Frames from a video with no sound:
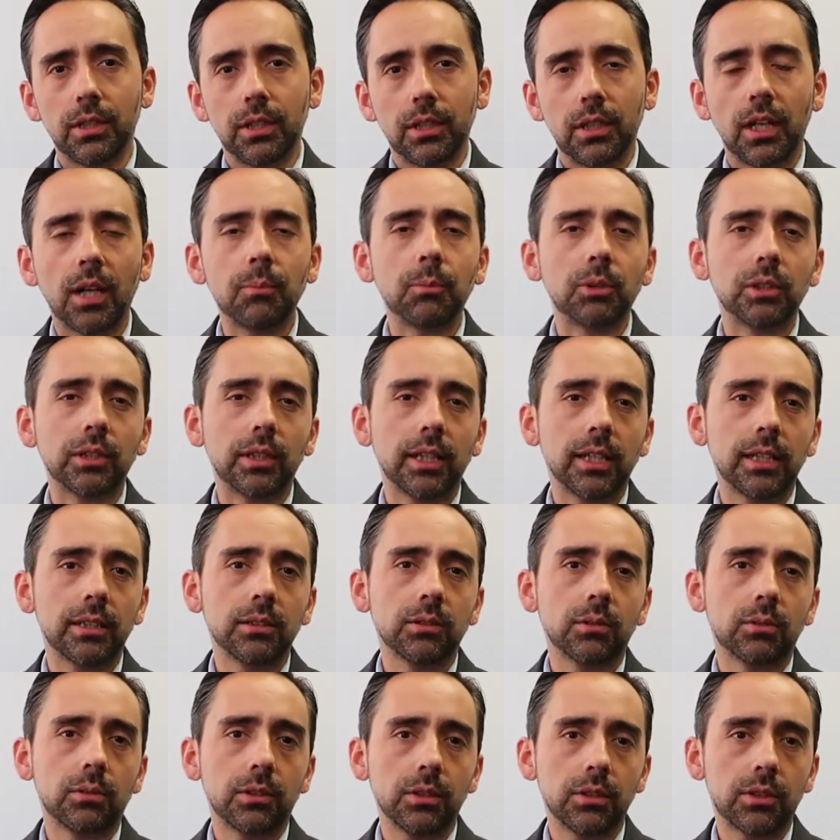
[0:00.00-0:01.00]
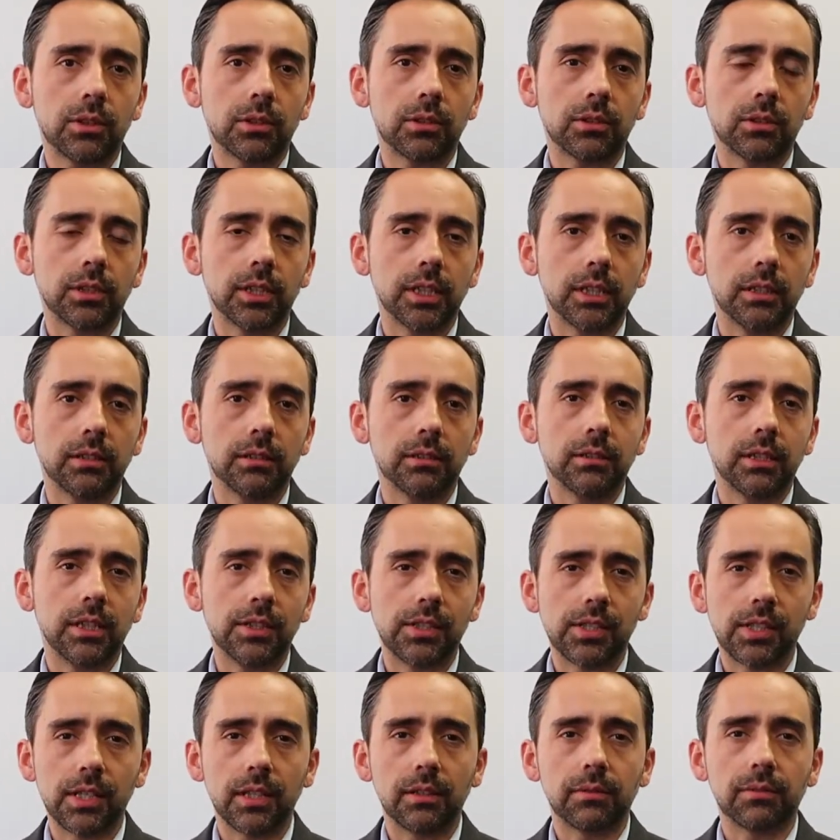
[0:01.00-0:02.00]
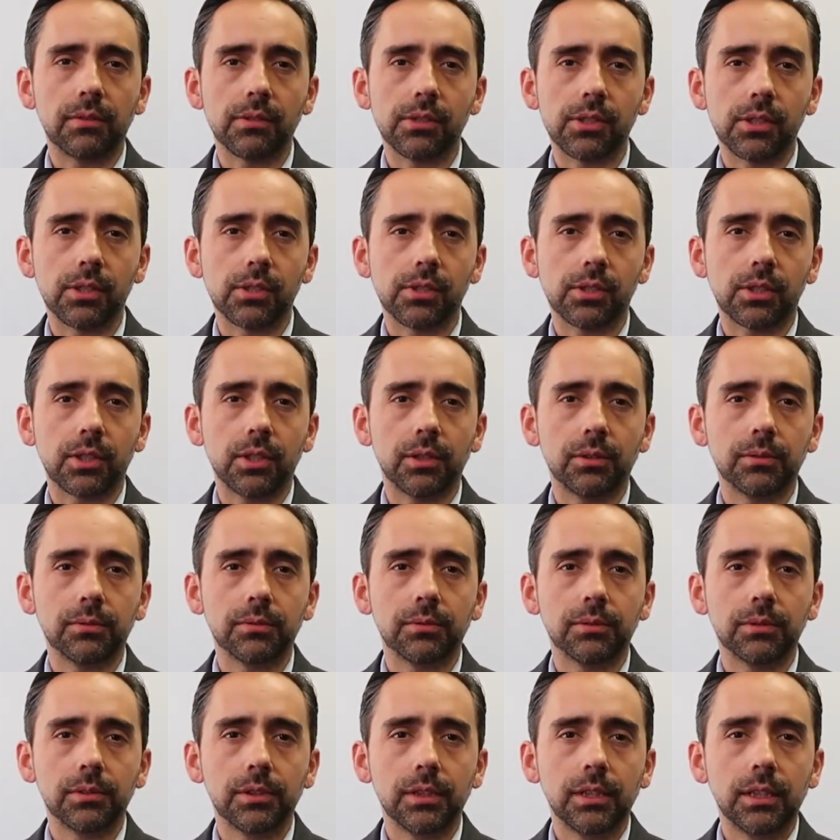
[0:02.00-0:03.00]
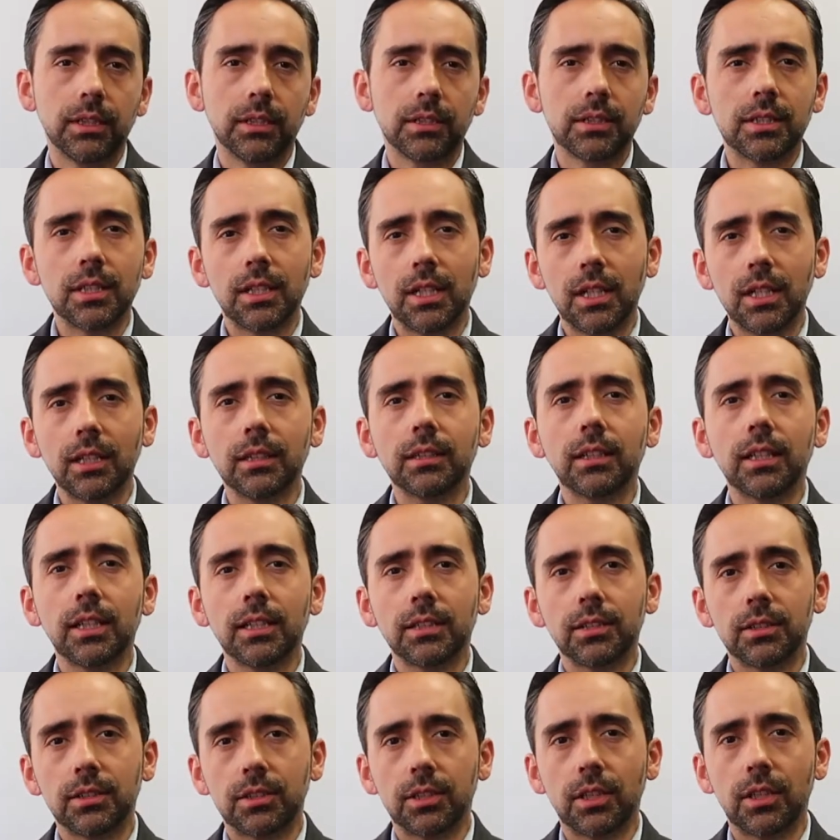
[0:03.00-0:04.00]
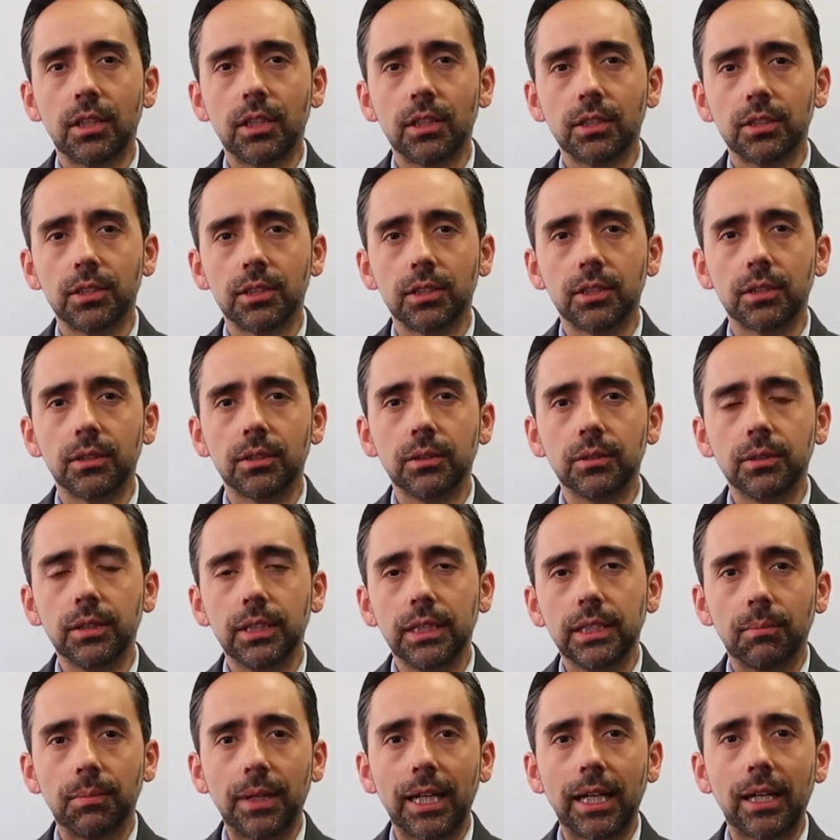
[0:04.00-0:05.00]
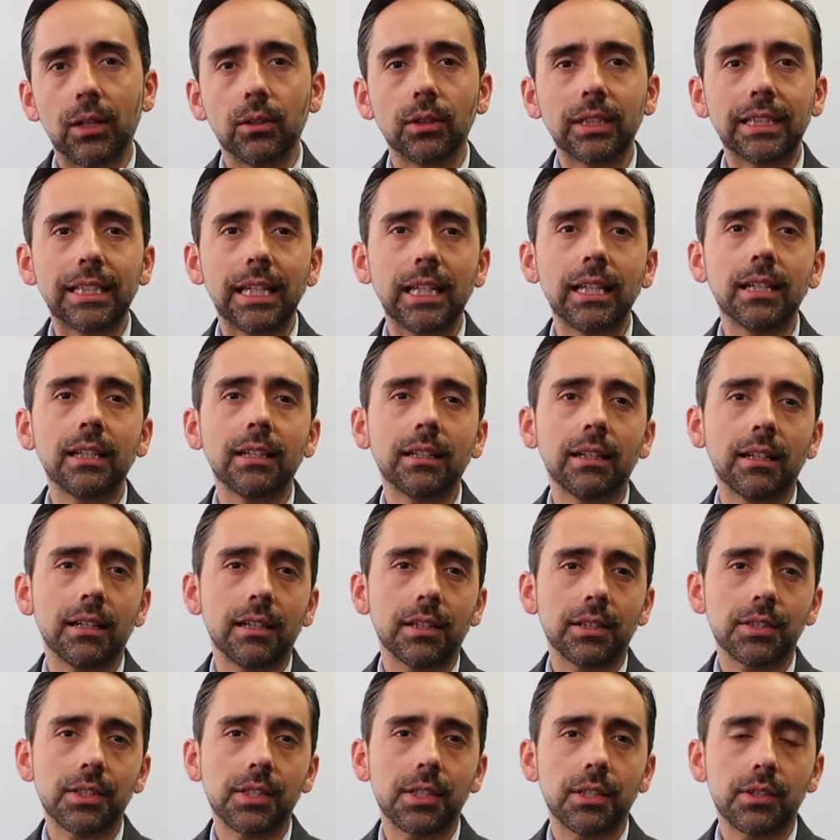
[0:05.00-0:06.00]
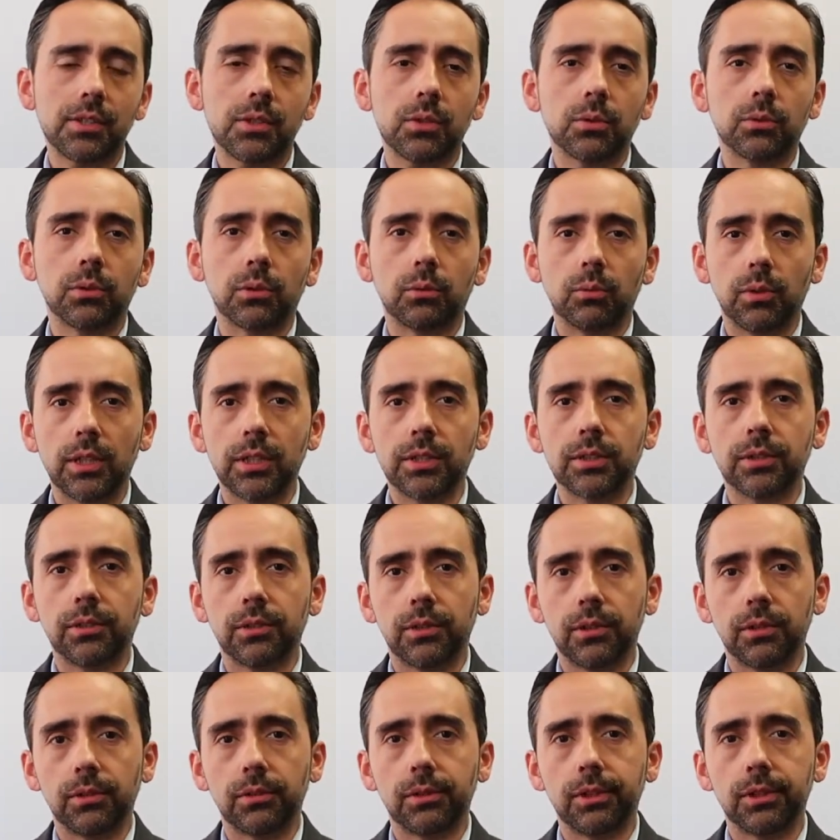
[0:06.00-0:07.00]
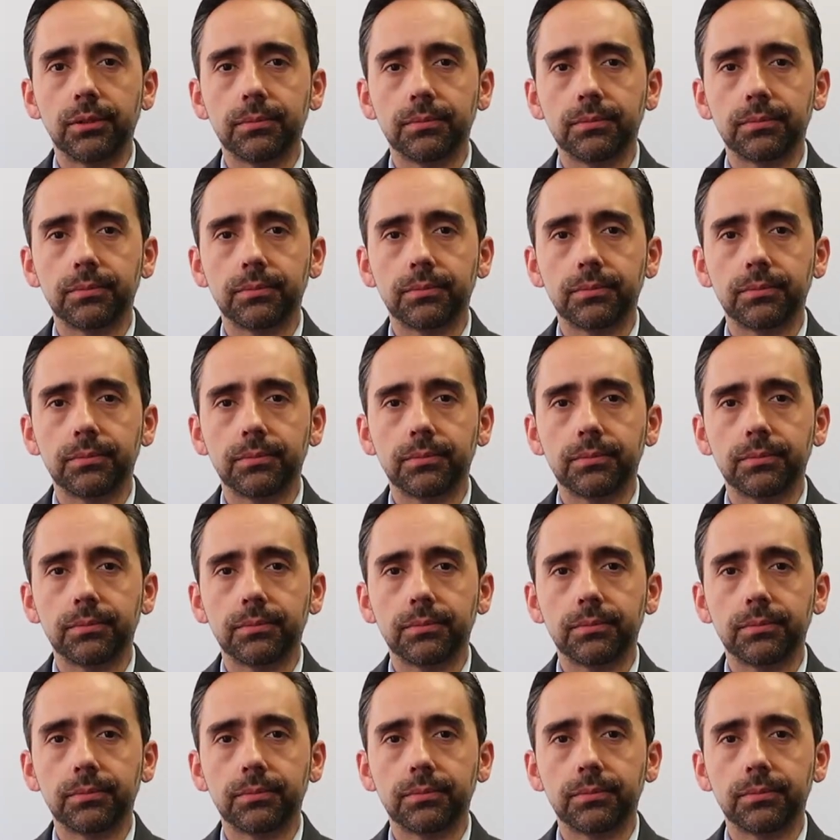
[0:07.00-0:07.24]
I'm a landlord attorney in San Francisco. Today I'd like to talk to you about gaining access to a rental unit.